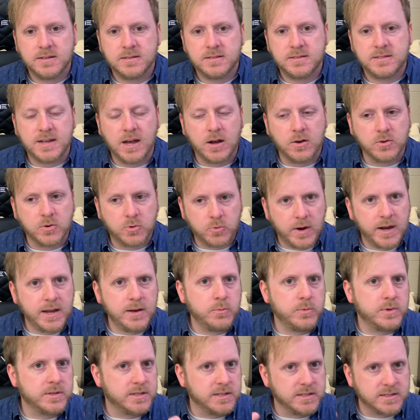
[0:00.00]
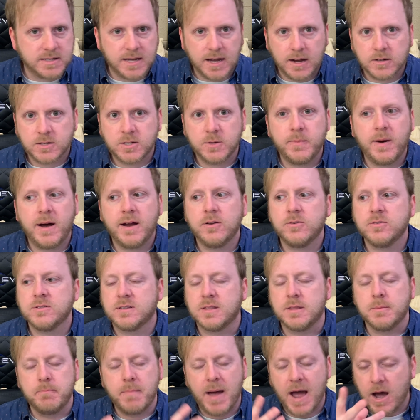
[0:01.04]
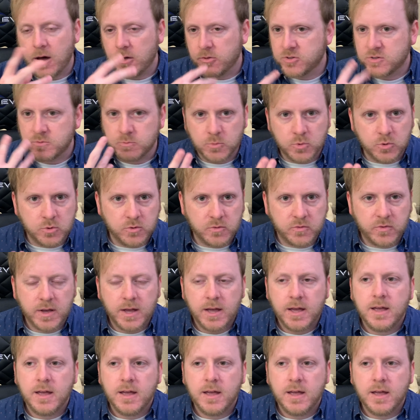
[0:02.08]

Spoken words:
sound great with these character models. The mouths move